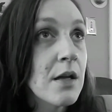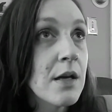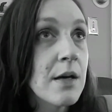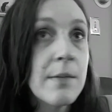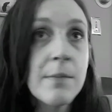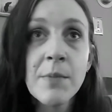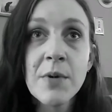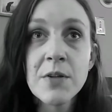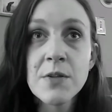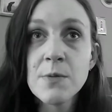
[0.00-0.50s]

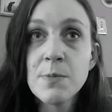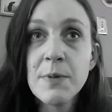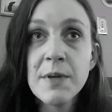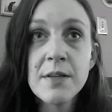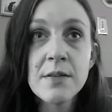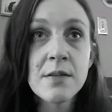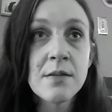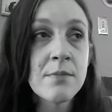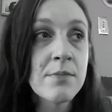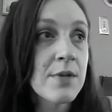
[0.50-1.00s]
it must
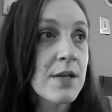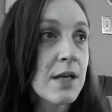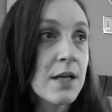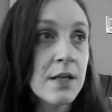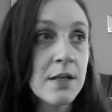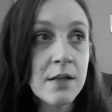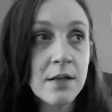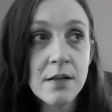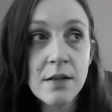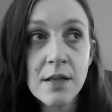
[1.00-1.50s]
be
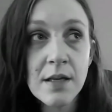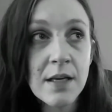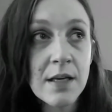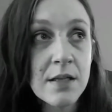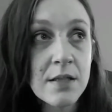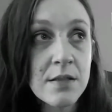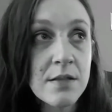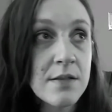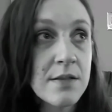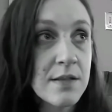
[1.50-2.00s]
something that
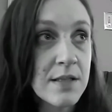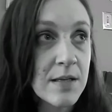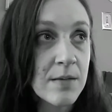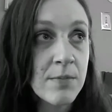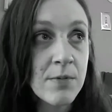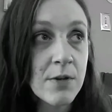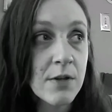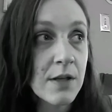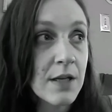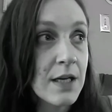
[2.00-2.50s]
gets
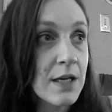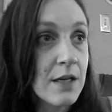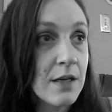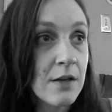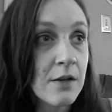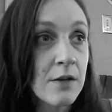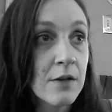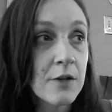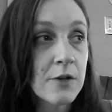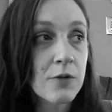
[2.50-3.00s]

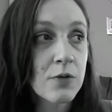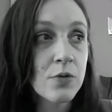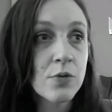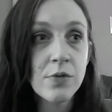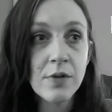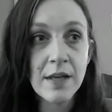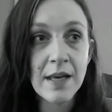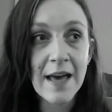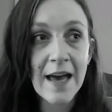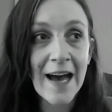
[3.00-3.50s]
stimulated
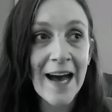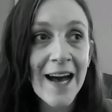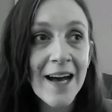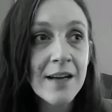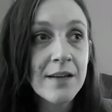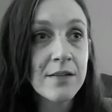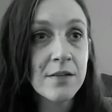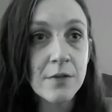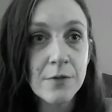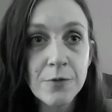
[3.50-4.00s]
through the
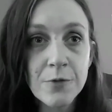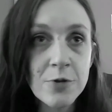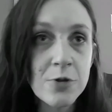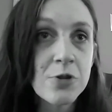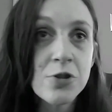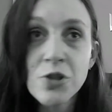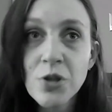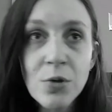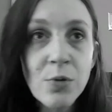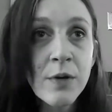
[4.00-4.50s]
act of
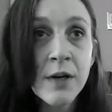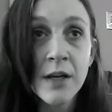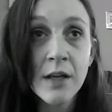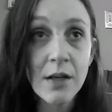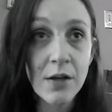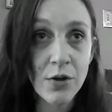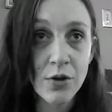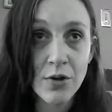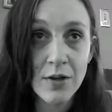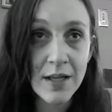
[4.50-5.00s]

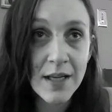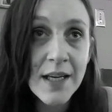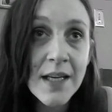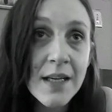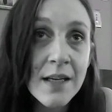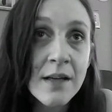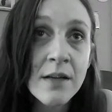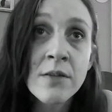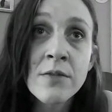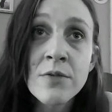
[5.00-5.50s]
chewing or
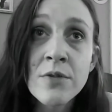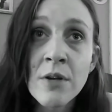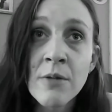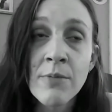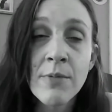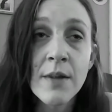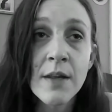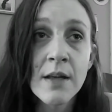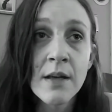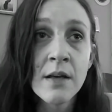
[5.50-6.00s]
eating or
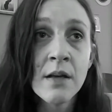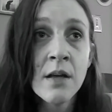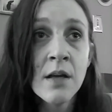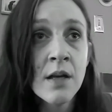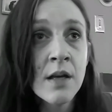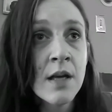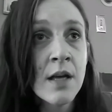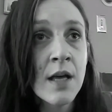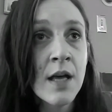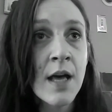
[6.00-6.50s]
something,
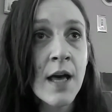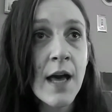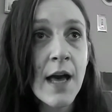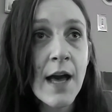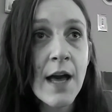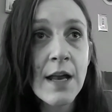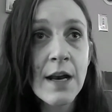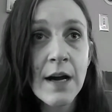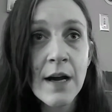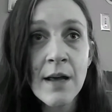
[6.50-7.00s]

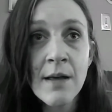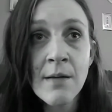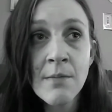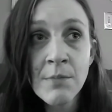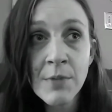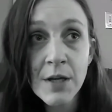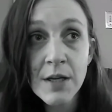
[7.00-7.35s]
and I am